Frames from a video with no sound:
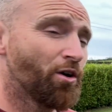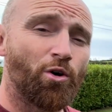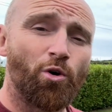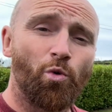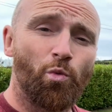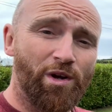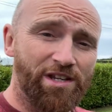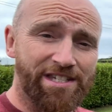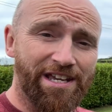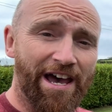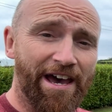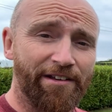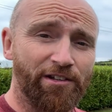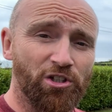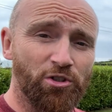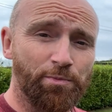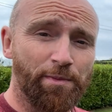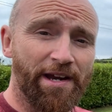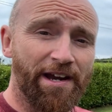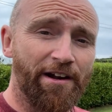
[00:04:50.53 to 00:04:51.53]
which
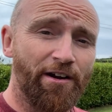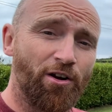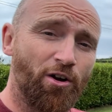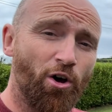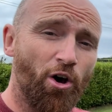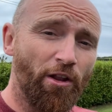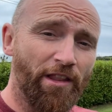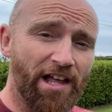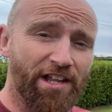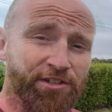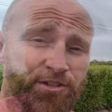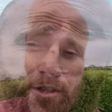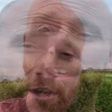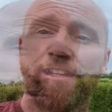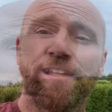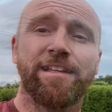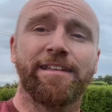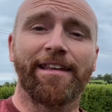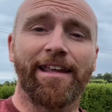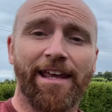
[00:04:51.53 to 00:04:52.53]
handles better, all that stuff. At the end of
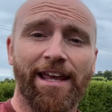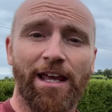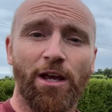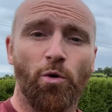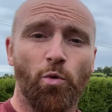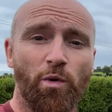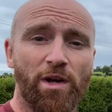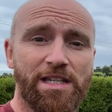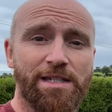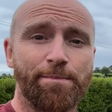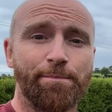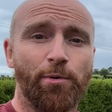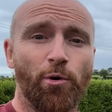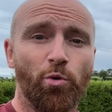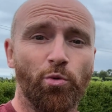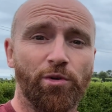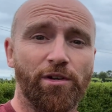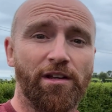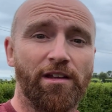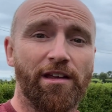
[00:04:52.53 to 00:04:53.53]
the day, which
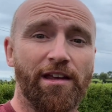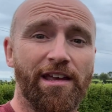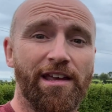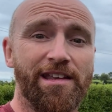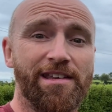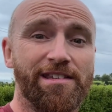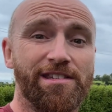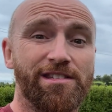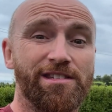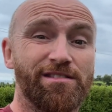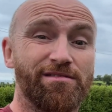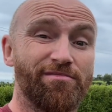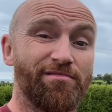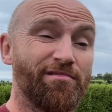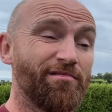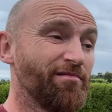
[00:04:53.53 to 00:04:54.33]
boat is